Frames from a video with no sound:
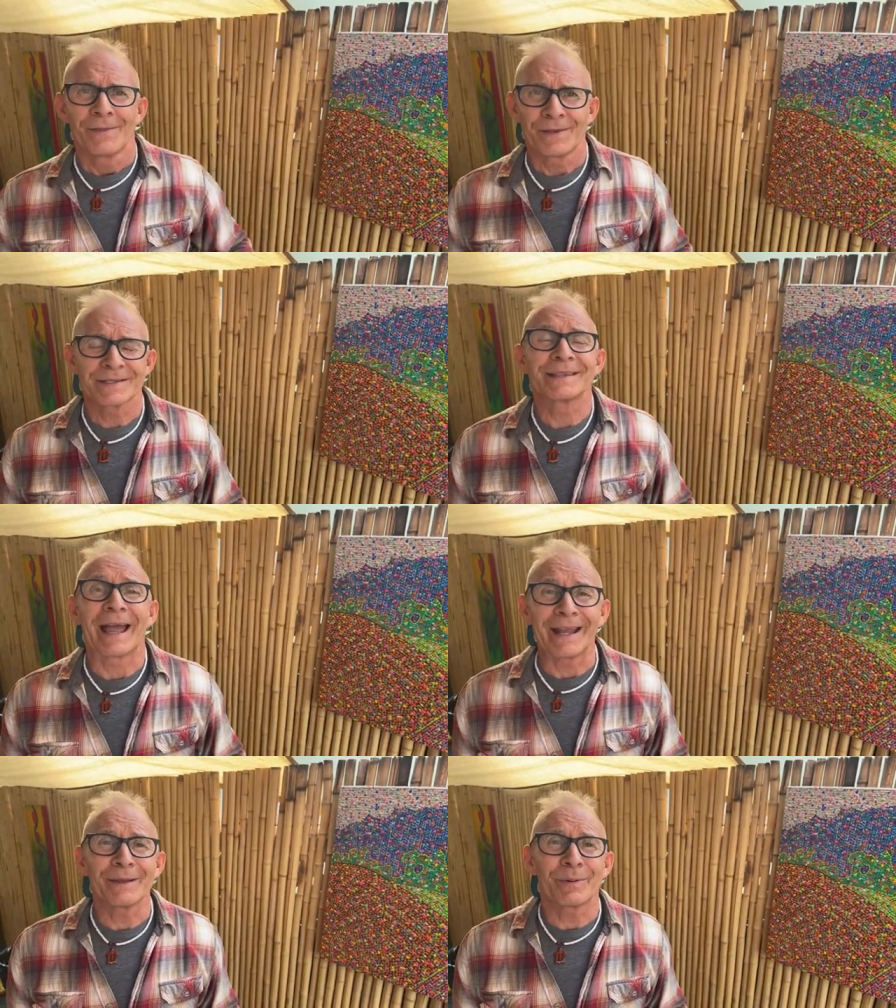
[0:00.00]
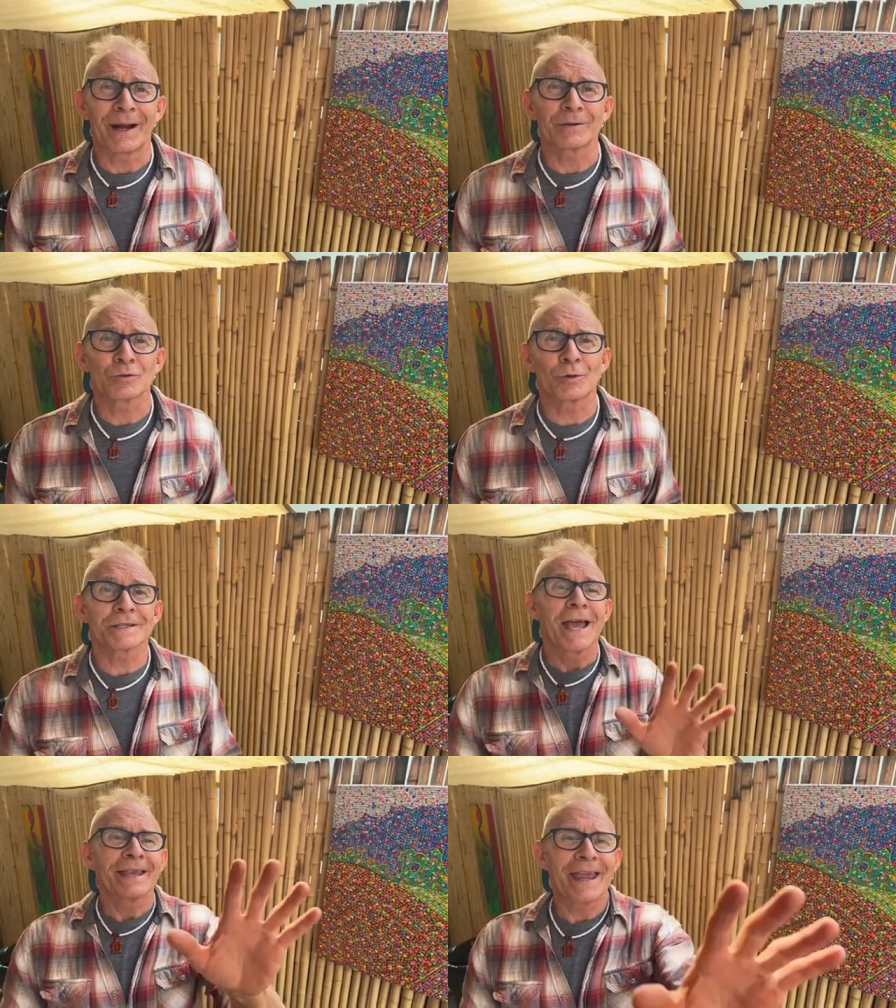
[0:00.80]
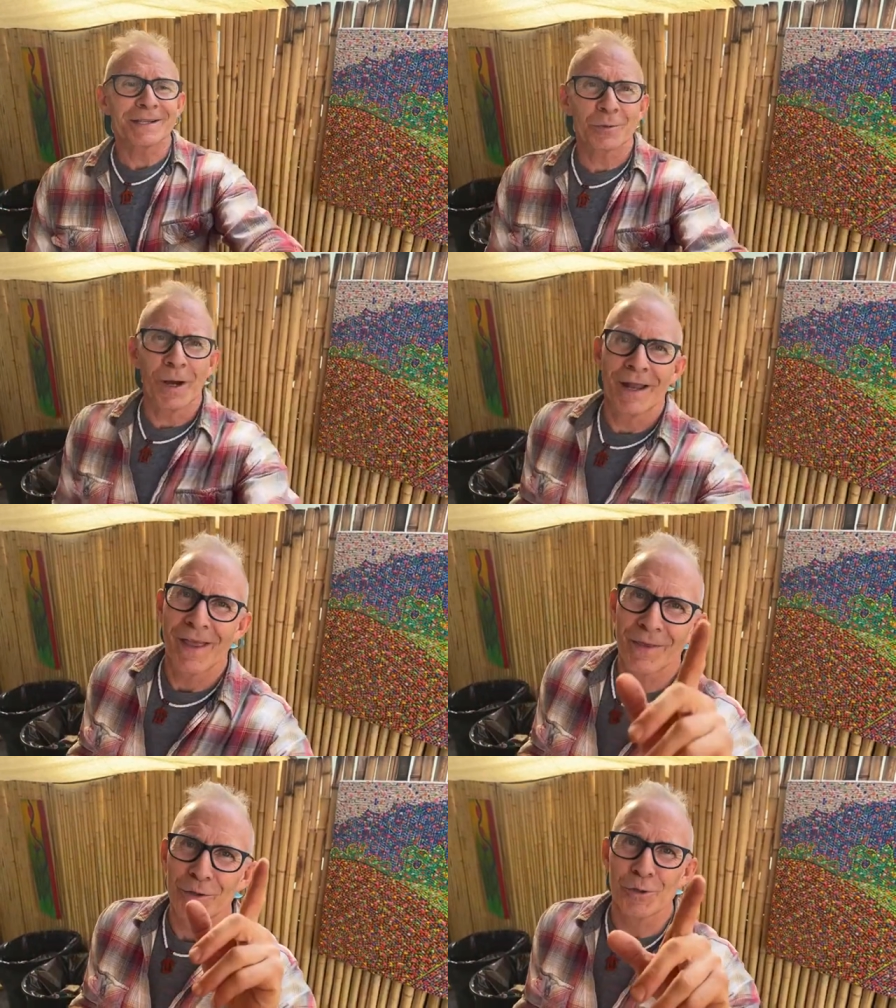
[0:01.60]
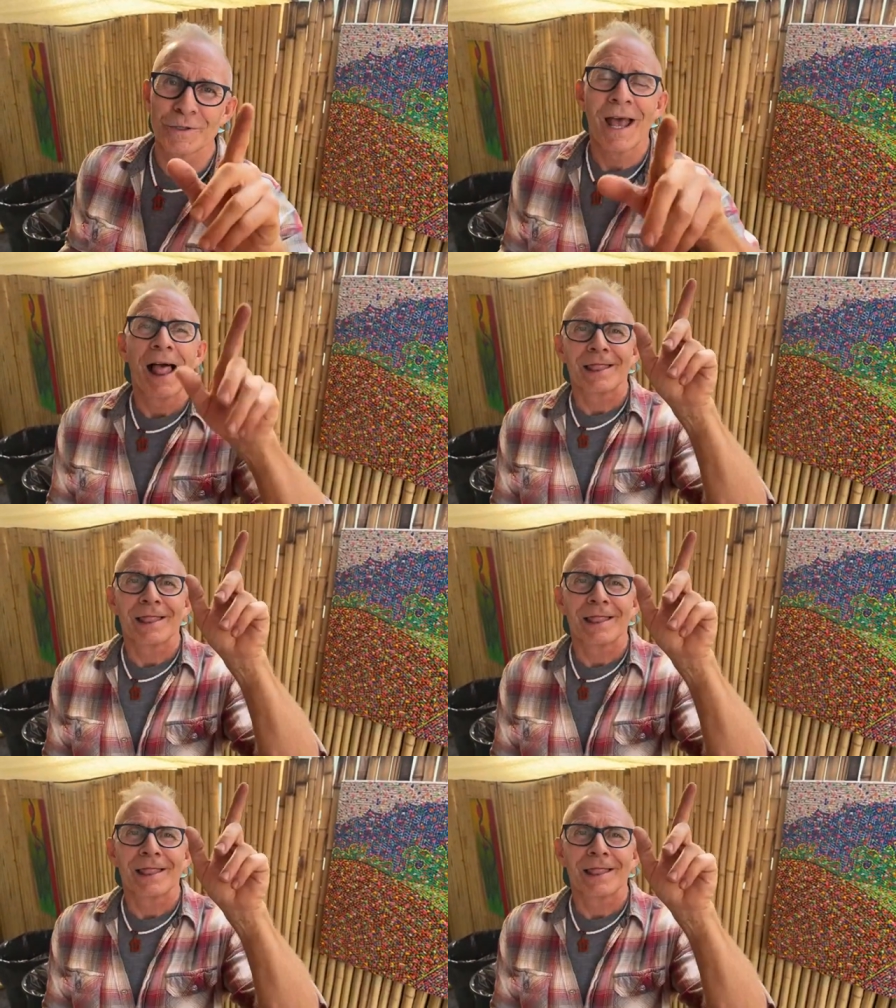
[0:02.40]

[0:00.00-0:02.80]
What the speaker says: this 90-pound tortoise. Guess what in the news?